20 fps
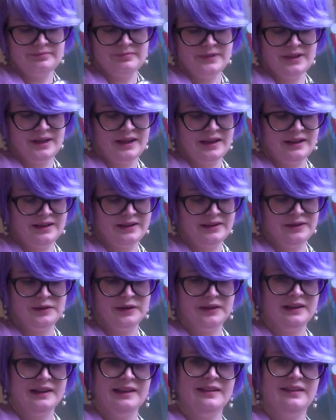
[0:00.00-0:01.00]
and you
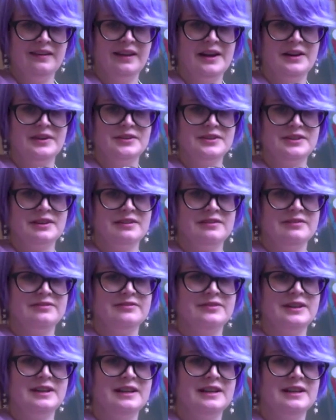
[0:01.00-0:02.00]
can let yourself
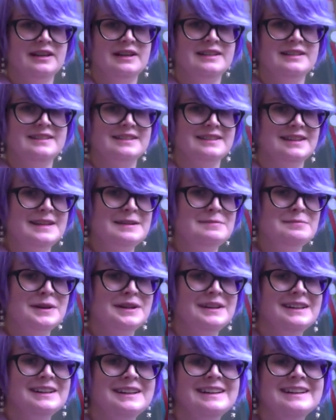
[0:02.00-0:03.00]
sleep
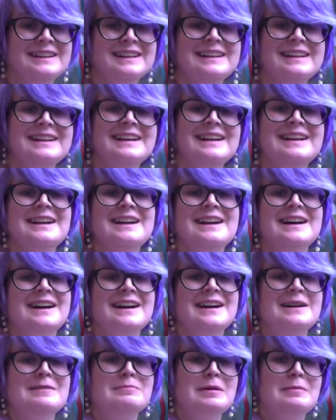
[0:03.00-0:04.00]

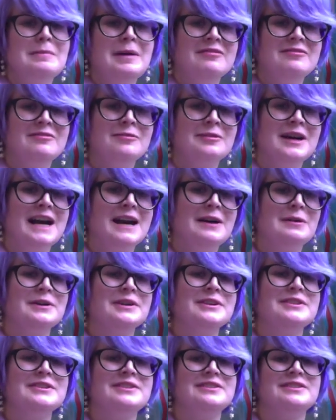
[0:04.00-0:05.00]
about 4
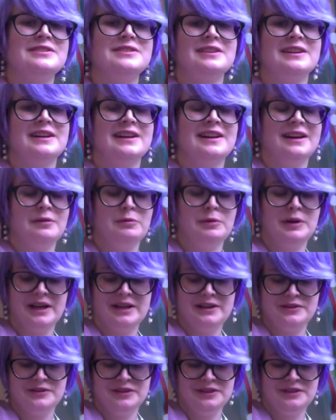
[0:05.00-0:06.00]
hours. What I
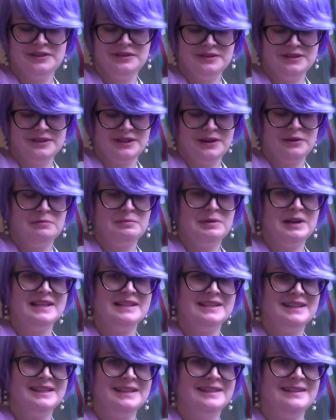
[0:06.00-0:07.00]
usually do is I go to bed at
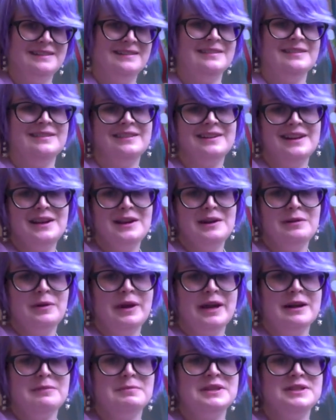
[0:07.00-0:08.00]
10, wake
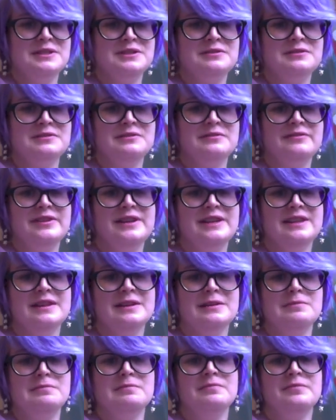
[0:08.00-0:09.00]
up at 2, feed
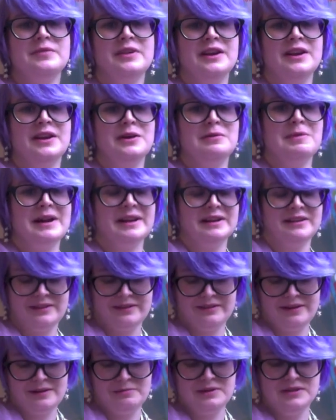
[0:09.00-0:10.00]
them, and go back to
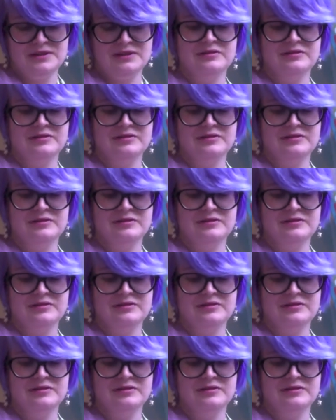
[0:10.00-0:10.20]
sleep until